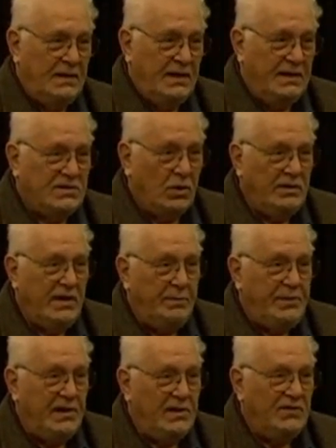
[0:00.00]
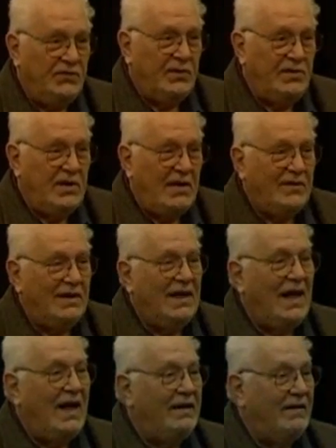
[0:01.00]
It only appears when you have a
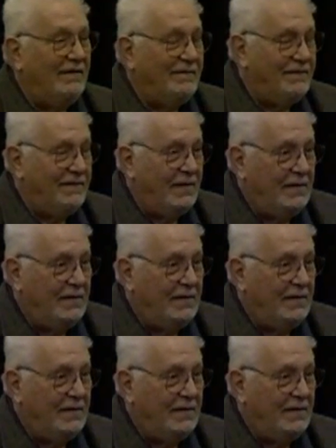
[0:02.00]
lot of